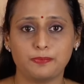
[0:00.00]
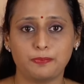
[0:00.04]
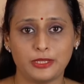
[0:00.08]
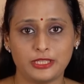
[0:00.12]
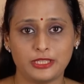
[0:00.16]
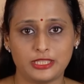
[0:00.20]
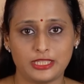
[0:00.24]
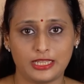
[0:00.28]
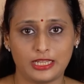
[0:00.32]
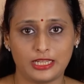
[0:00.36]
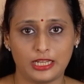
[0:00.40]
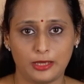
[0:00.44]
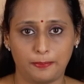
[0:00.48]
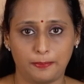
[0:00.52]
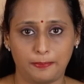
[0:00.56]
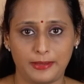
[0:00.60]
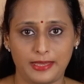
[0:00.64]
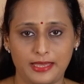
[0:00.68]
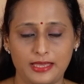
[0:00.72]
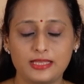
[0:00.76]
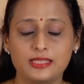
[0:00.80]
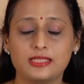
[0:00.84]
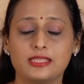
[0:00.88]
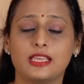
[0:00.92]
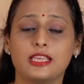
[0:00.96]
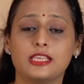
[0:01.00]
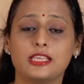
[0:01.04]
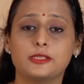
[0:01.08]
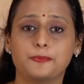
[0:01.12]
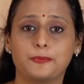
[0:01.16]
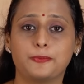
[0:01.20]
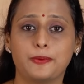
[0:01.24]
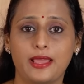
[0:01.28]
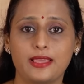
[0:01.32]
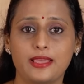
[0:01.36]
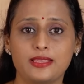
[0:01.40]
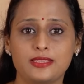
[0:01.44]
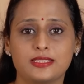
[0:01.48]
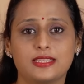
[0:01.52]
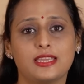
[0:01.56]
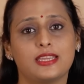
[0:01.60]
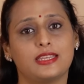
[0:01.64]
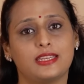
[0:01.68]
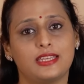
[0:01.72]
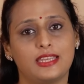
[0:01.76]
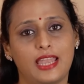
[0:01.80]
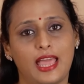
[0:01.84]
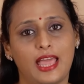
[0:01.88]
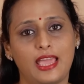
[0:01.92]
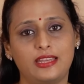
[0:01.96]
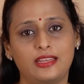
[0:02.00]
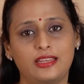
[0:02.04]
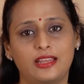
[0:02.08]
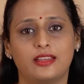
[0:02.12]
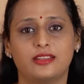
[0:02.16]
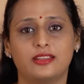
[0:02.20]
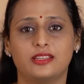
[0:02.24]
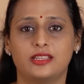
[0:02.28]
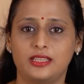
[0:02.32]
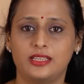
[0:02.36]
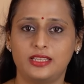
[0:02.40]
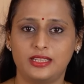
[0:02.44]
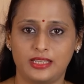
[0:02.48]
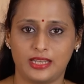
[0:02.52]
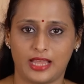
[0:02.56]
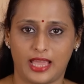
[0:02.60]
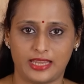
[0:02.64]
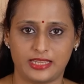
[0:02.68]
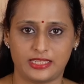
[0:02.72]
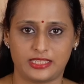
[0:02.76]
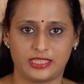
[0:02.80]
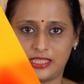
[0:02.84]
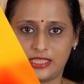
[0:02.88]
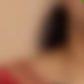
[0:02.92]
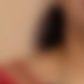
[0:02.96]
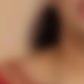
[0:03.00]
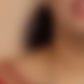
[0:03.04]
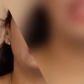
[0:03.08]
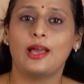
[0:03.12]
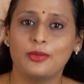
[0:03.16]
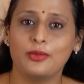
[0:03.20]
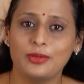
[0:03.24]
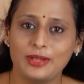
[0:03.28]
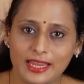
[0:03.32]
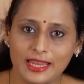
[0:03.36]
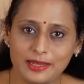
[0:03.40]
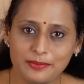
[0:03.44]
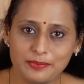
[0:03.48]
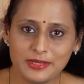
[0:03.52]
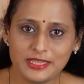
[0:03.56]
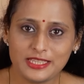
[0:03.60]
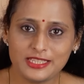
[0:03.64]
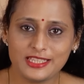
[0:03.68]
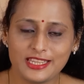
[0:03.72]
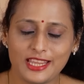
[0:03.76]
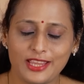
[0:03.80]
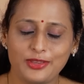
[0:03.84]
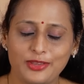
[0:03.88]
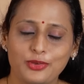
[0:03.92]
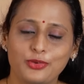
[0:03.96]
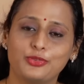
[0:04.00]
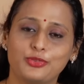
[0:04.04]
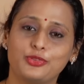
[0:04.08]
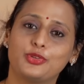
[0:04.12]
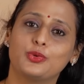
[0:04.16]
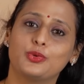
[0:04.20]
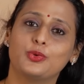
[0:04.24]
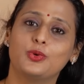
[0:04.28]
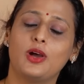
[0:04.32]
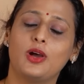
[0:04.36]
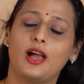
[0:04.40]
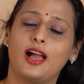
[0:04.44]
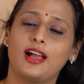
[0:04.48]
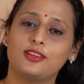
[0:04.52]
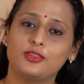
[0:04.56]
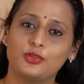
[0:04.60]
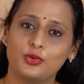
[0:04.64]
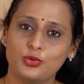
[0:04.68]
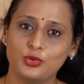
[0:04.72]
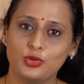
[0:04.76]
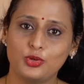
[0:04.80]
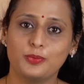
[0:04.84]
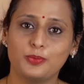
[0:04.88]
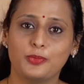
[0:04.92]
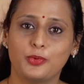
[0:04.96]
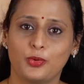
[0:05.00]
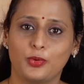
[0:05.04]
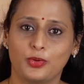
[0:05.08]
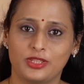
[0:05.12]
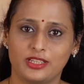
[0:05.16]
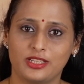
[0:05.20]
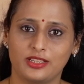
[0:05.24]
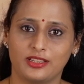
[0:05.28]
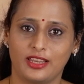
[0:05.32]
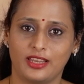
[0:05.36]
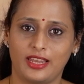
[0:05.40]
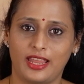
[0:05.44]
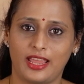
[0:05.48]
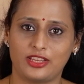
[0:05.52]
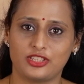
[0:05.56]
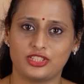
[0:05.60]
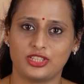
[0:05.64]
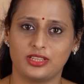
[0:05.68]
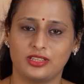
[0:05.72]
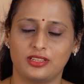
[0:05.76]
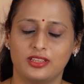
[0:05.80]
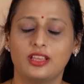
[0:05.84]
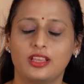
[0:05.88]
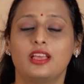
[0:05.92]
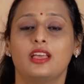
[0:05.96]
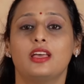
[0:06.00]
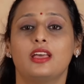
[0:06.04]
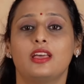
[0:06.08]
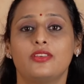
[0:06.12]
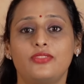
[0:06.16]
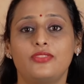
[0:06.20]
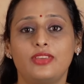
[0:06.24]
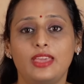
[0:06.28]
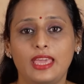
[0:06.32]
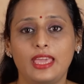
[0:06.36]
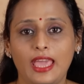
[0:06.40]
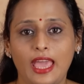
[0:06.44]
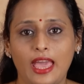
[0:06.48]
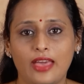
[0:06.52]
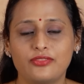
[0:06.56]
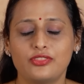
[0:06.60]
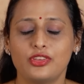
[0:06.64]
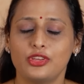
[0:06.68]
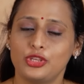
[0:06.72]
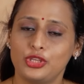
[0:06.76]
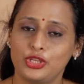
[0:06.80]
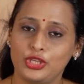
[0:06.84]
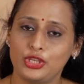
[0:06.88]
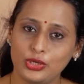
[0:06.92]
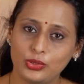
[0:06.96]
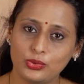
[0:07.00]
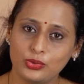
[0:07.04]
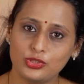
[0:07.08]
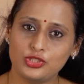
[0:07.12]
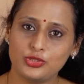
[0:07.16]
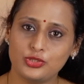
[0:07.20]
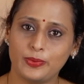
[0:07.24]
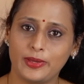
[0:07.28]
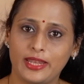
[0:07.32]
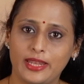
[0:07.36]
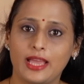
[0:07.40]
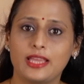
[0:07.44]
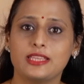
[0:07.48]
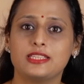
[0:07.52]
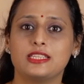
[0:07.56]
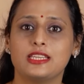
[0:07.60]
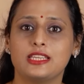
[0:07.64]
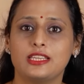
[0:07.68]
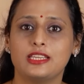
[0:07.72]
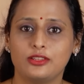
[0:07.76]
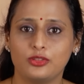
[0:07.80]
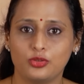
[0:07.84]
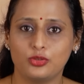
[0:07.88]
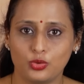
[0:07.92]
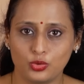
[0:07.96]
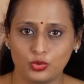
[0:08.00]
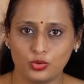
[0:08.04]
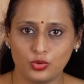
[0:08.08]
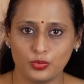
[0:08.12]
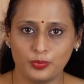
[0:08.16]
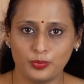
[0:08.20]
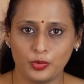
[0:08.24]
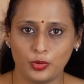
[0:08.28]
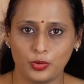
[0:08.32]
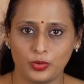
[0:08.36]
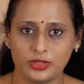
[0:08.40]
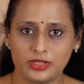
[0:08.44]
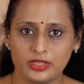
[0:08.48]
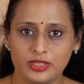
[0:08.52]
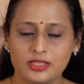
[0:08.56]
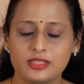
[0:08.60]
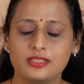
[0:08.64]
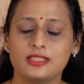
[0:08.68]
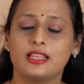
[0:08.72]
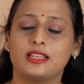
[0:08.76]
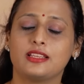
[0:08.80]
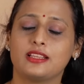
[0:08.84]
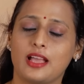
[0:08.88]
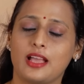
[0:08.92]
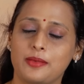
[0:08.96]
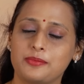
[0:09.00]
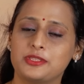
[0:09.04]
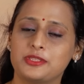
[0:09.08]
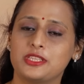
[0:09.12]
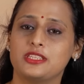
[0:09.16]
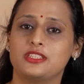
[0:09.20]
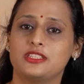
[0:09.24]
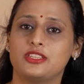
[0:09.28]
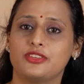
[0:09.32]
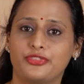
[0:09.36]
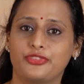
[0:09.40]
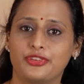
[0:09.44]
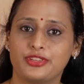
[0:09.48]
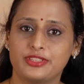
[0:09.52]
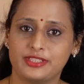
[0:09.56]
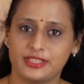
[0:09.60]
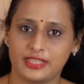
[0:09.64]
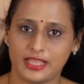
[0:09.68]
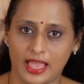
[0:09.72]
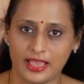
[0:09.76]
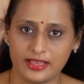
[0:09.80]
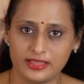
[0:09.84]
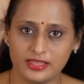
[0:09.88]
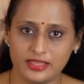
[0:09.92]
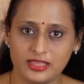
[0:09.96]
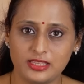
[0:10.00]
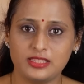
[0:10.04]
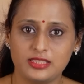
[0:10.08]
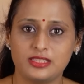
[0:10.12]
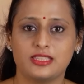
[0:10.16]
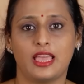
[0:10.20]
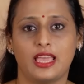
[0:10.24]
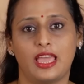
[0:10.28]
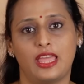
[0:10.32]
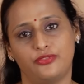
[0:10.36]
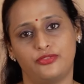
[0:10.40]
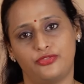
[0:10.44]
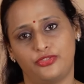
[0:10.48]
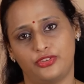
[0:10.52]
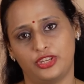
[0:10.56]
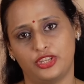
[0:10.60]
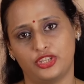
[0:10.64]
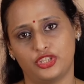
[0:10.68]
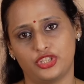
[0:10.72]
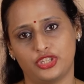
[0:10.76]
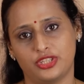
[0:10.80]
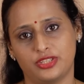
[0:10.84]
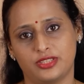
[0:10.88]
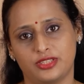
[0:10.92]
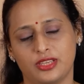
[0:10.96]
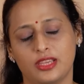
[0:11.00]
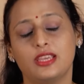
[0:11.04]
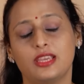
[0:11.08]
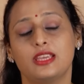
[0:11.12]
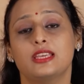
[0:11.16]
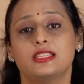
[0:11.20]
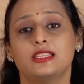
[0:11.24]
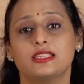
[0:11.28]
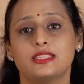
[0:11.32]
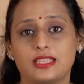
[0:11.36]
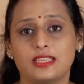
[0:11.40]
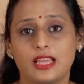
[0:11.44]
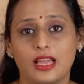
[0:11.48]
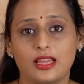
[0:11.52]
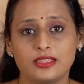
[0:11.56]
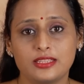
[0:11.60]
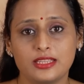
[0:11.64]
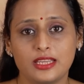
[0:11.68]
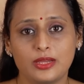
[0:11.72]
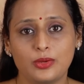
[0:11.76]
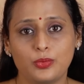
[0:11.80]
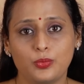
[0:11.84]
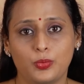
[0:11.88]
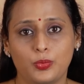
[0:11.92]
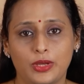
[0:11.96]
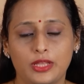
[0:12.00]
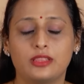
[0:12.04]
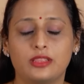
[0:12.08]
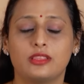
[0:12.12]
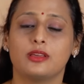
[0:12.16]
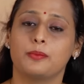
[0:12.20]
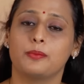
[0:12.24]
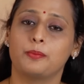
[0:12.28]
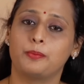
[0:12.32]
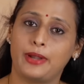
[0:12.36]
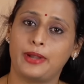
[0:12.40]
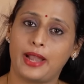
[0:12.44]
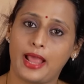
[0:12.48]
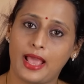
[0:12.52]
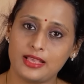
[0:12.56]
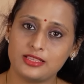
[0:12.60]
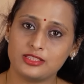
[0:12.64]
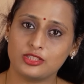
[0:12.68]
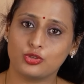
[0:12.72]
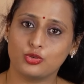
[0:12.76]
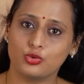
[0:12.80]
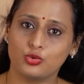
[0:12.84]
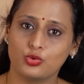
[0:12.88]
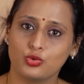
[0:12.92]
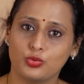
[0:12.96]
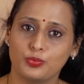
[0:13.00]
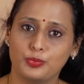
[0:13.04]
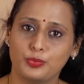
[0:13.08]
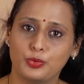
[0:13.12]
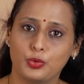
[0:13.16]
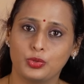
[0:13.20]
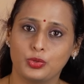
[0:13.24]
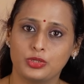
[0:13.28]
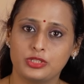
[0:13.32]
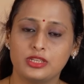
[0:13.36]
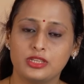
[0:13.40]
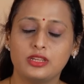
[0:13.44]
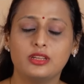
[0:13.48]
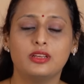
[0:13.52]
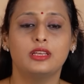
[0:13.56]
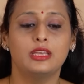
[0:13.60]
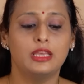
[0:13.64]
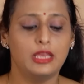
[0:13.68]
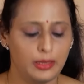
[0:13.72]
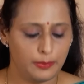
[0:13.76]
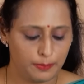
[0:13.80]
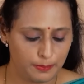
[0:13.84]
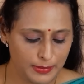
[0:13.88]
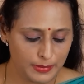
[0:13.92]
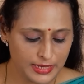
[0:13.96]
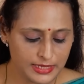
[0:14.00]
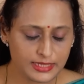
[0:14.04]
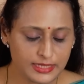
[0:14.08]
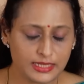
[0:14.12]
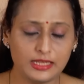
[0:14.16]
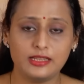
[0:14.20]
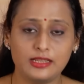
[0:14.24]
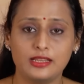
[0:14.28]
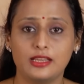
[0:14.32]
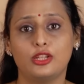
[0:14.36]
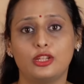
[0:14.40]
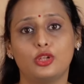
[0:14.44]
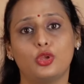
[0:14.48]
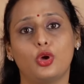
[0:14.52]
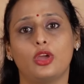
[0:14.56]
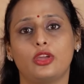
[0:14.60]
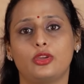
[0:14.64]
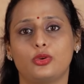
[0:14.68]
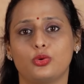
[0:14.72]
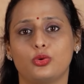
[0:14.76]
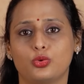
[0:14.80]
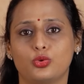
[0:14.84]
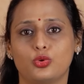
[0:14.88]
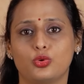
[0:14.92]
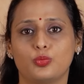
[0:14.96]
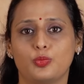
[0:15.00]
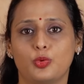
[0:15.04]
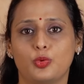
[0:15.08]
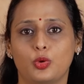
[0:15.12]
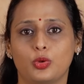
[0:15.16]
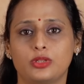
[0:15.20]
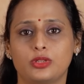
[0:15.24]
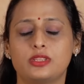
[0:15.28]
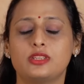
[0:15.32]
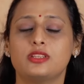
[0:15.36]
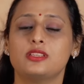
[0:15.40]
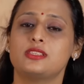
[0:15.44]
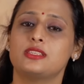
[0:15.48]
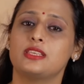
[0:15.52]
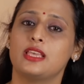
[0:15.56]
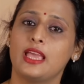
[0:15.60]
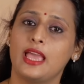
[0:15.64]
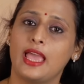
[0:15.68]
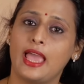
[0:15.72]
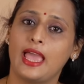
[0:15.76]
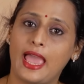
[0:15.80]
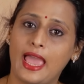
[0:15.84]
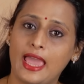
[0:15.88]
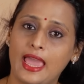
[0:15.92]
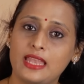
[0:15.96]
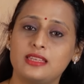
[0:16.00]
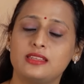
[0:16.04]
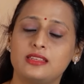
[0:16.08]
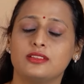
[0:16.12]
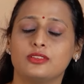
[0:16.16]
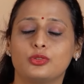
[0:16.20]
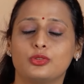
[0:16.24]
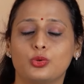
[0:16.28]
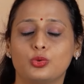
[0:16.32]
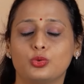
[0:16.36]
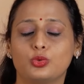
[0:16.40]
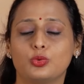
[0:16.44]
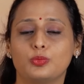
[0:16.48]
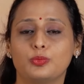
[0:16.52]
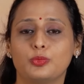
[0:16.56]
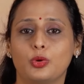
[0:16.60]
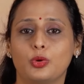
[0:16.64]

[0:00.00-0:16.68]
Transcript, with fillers: particular piece is priced at 990. Now let me take you through a kumkum holder collection. We have a huge variety in kumkum holders that comes in different sizes and finishes. Starting with brass kumkum holder, metal alloy kumkum holders and kumkum